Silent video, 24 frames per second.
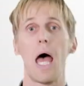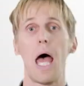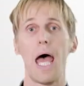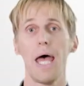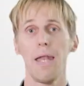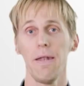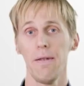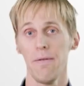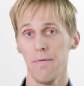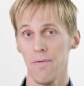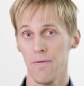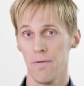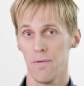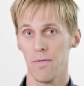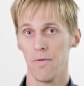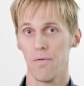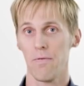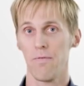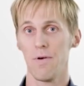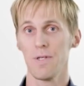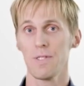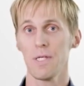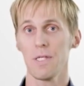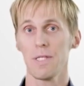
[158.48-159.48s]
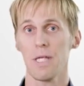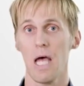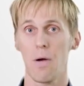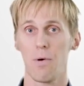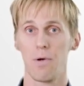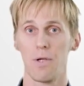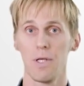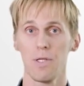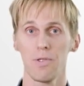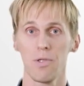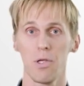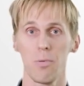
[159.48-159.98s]
and visit
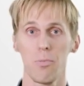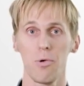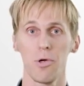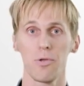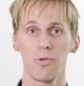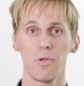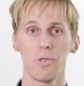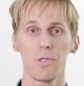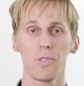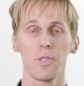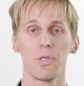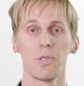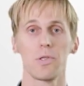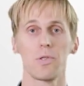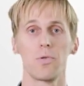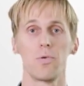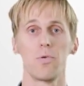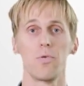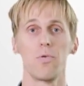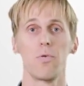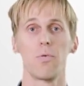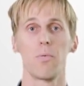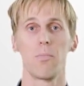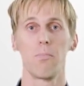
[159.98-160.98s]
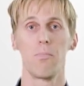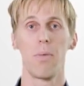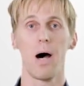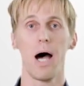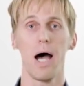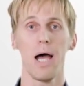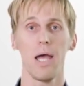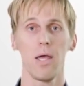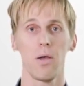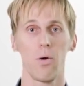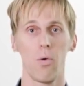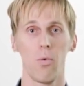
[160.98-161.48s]
our distributors to
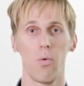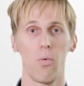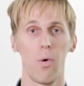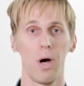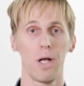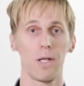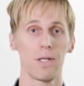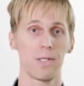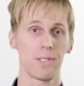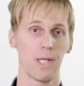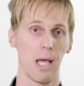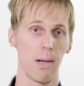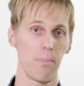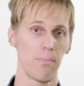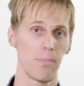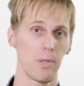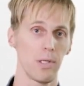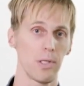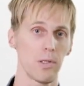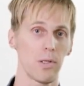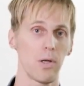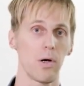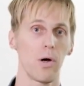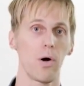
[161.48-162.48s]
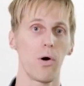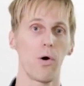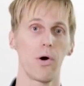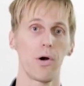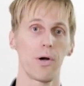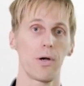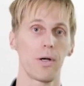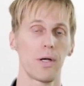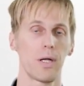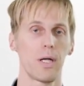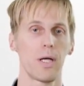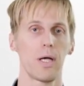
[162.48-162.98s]
buy one sample
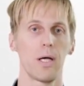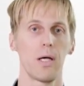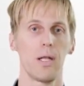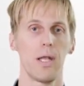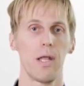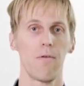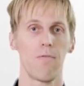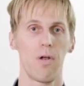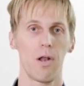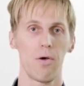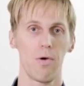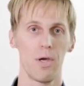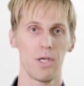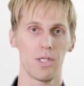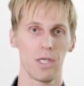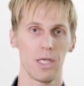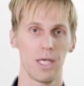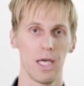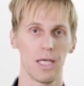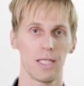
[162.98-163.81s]
or an evaluation